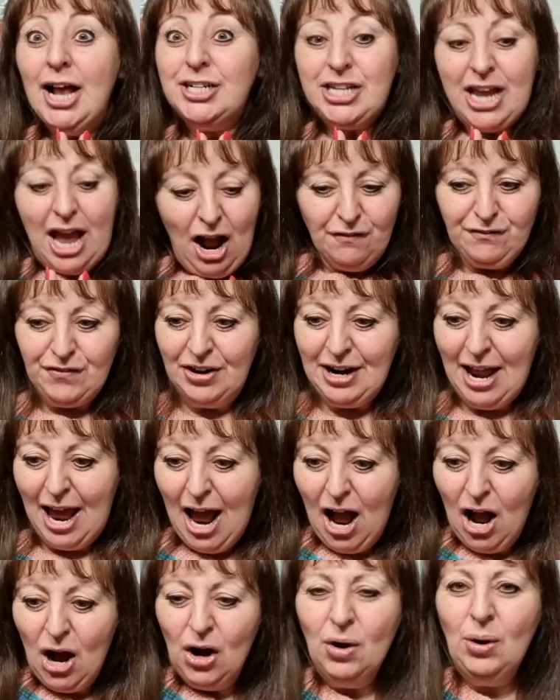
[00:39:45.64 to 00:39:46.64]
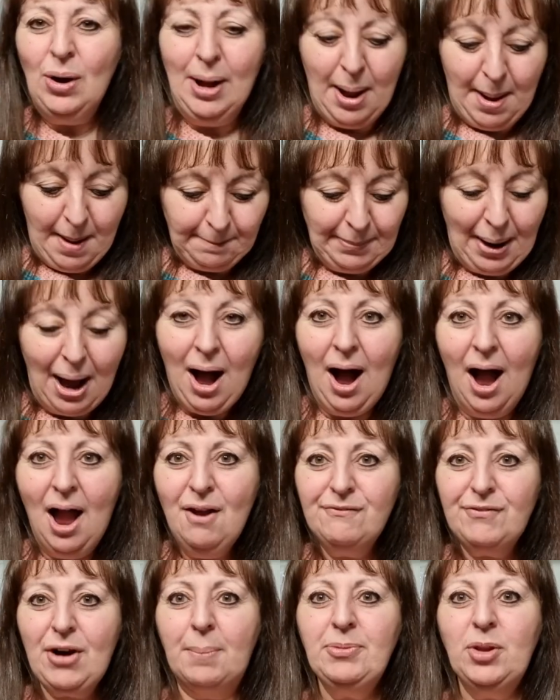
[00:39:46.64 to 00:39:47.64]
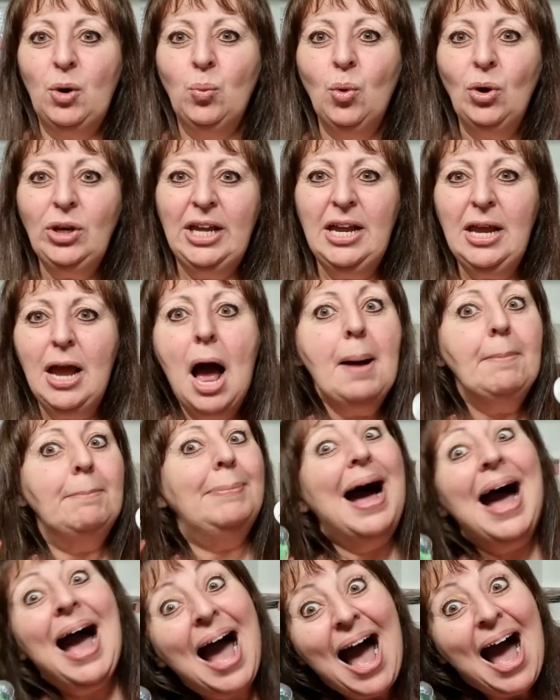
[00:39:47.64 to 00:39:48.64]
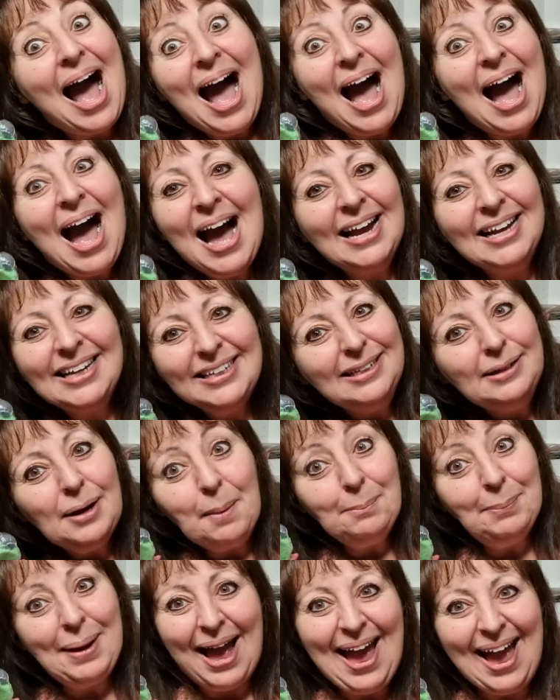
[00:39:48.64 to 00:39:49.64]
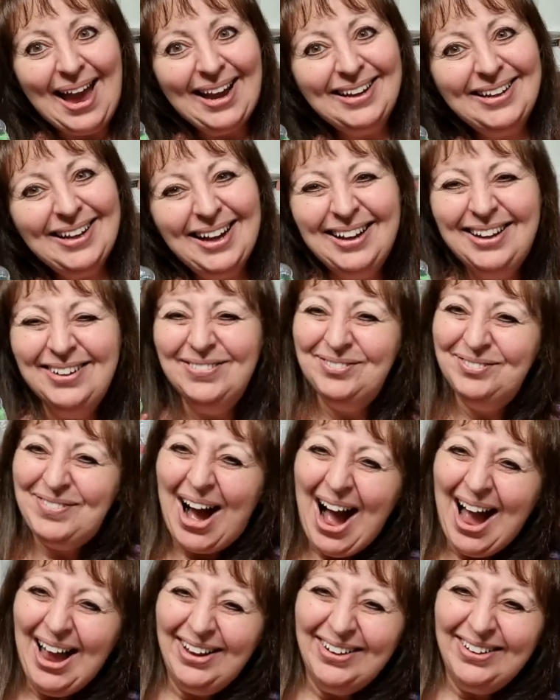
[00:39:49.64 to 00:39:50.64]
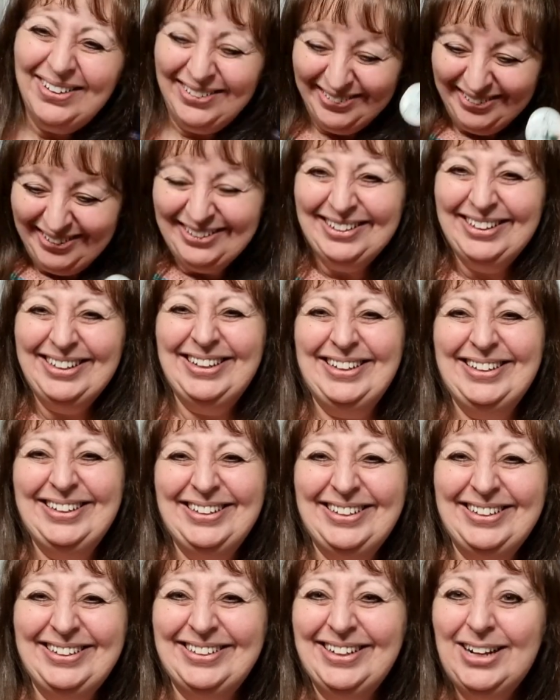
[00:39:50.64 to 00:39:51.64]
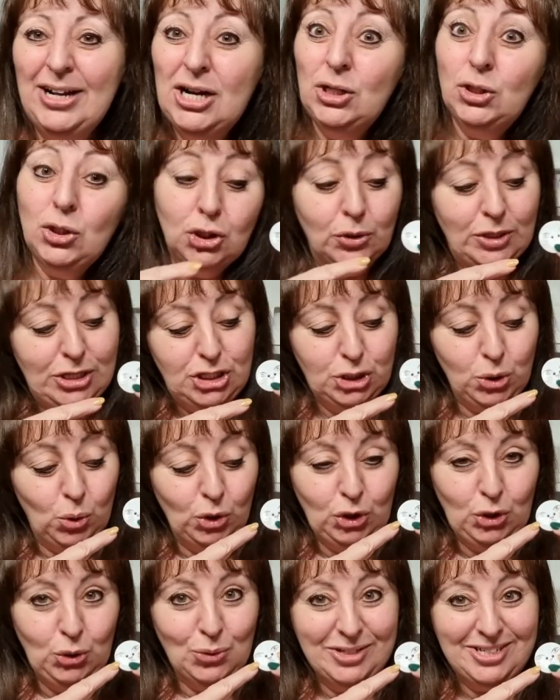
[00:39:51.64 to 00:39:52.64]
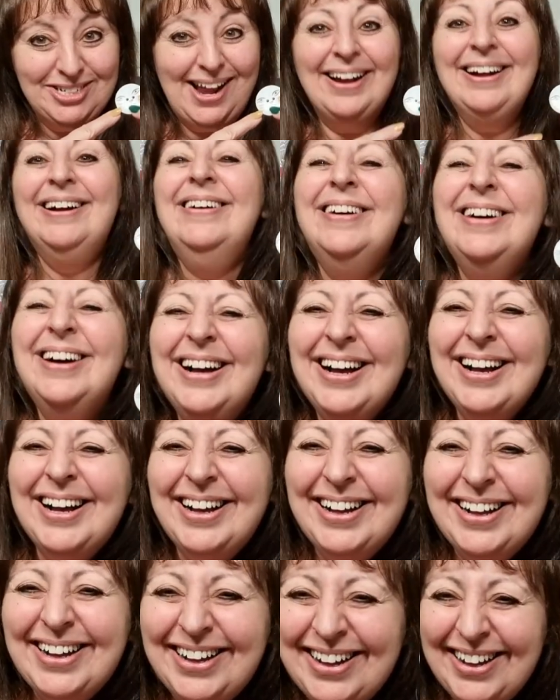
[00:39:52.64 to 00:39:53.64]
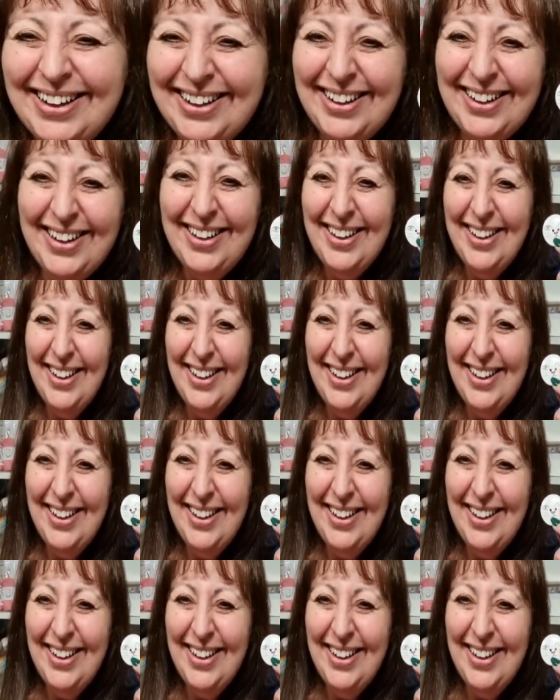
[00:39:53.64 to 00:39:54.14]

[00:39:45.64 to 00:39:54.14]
ciao for now. Bye from the Woolly Baargin Bag. Bye all. Oh, he's so cute.